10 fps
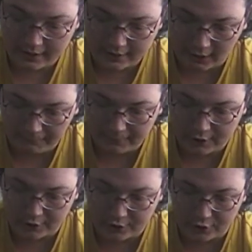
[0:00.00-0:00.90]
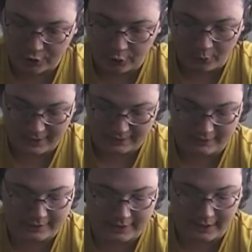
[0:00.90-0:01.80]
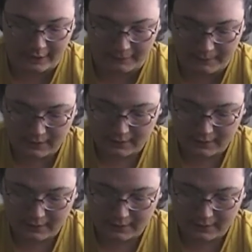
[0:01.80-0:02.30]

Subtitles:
stuff to do in this game.